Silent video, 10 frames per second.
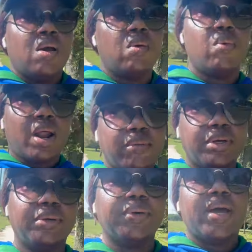What I want
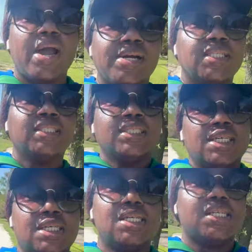to do
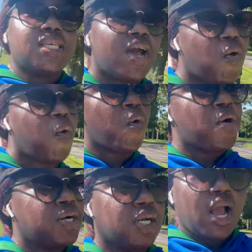is
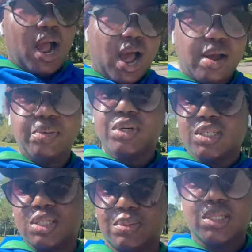I
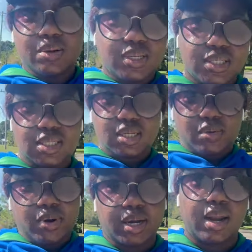want to be so consistent in
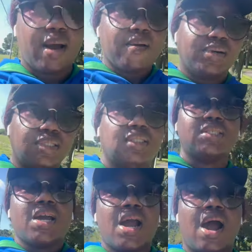working out.
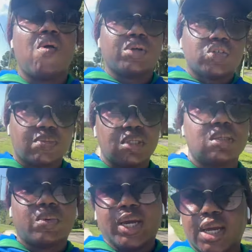I want to drop
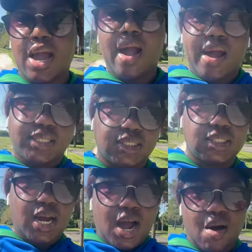this weight.
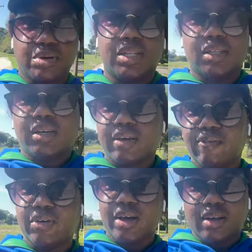I want to look and
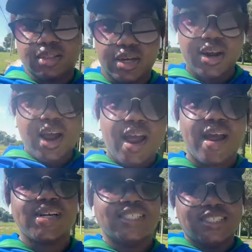feel healthier.
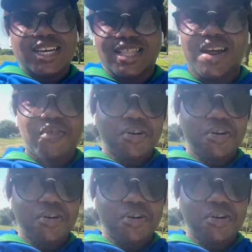And then I want to